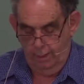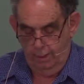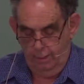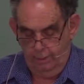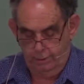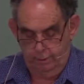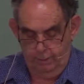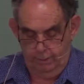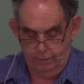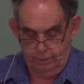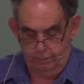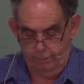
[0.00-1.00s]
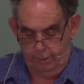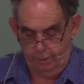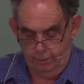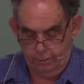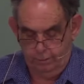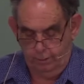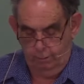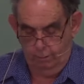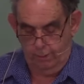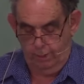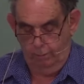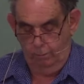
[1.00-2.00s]
is to be expressed in the
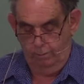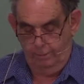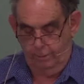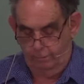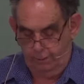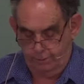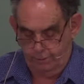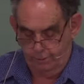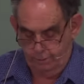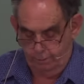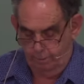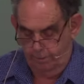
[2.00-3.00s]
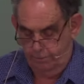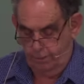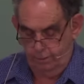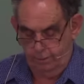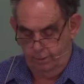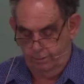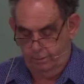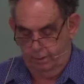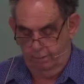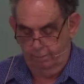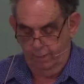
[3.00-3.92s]
way a woman dresses and presents herself